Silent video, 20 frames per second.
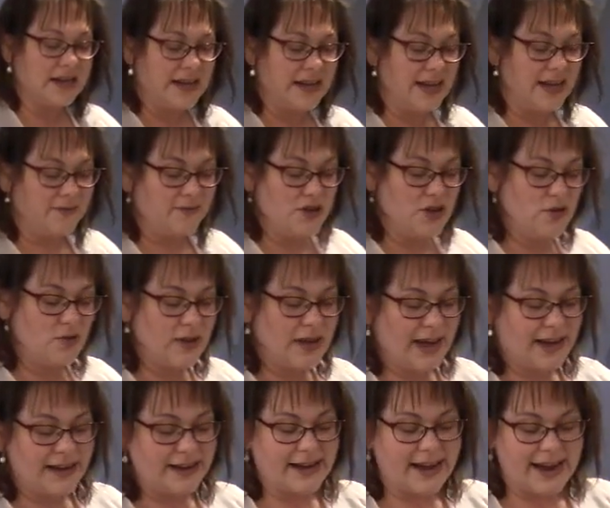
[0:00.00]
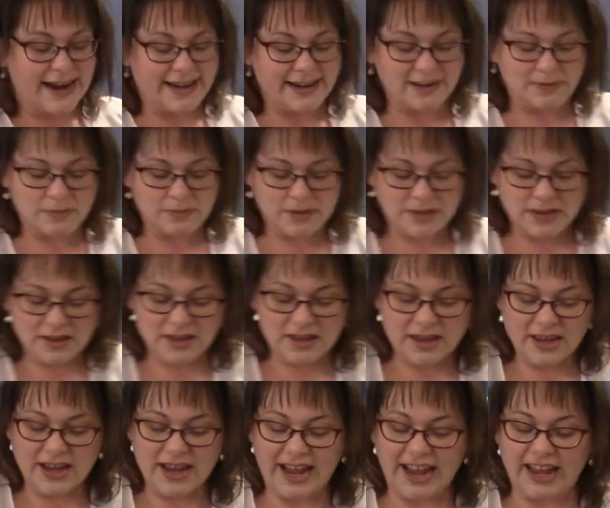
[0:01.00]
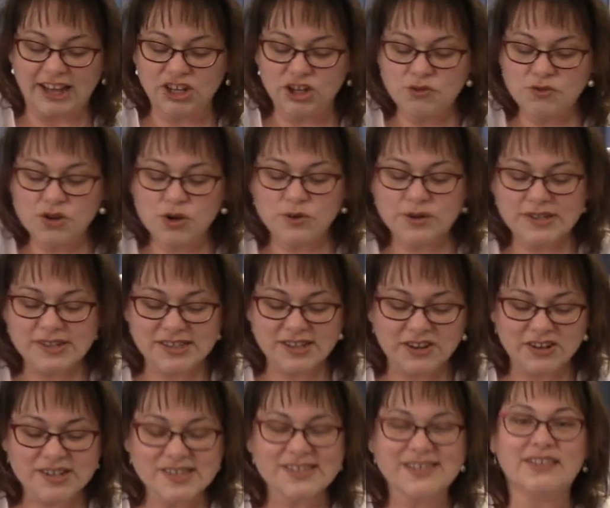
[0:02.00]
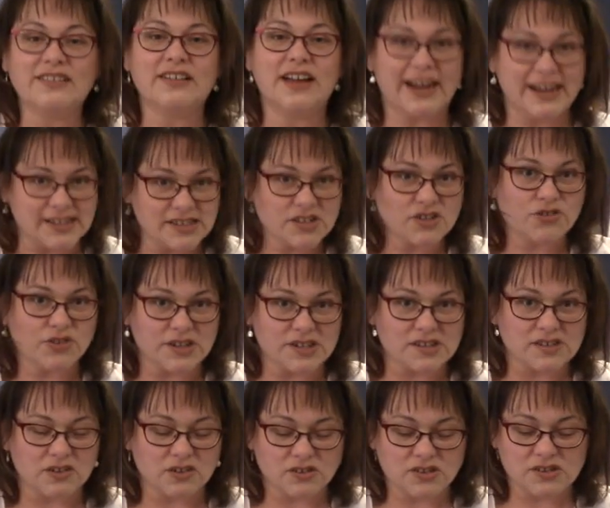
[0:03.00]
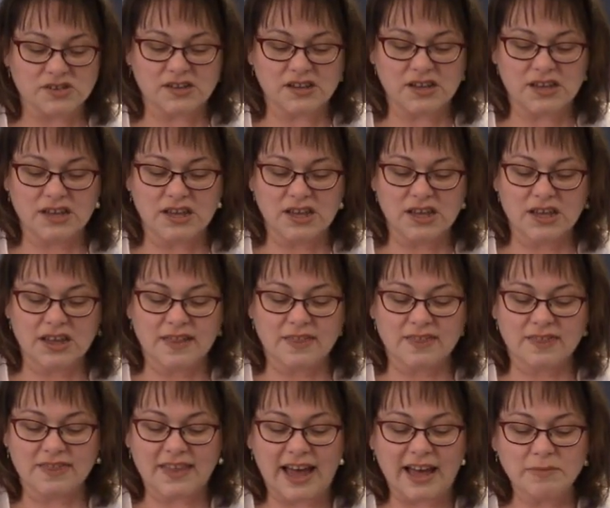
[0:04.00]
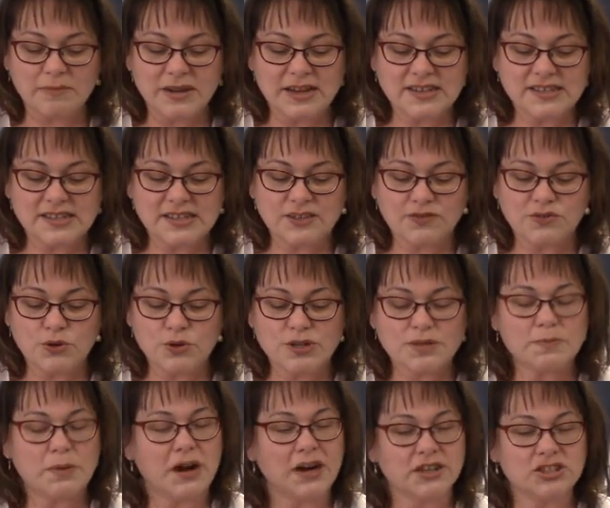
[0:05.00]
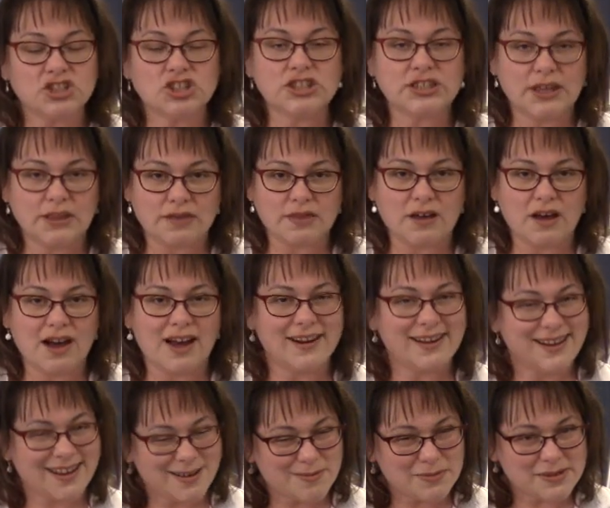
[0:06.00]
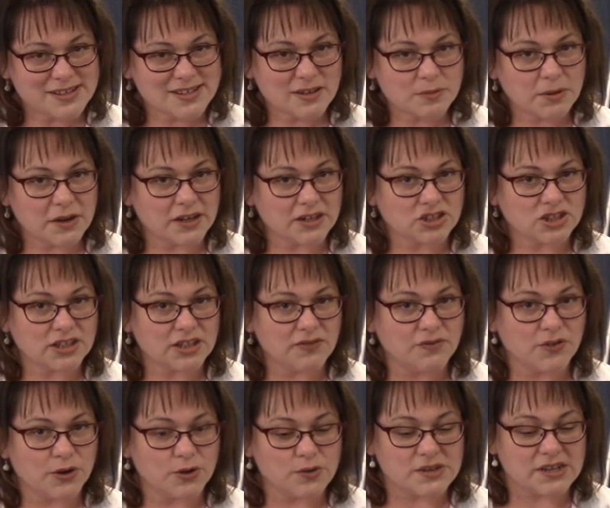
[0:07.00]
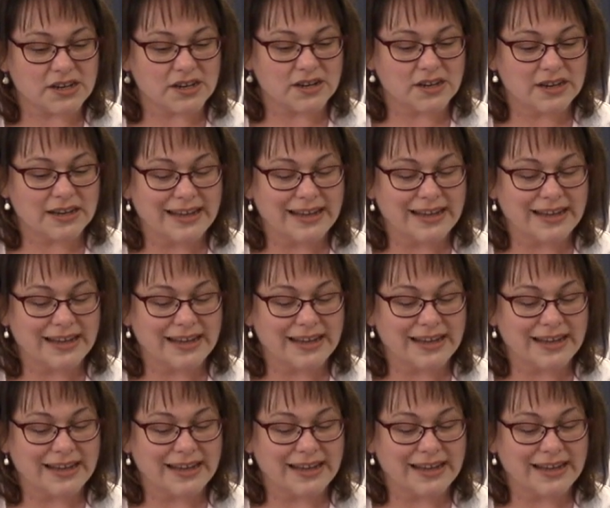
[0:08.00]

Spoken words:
if you get an item and you notice there are still ice crystals, that means that the food is partially thawed but still partially frozen.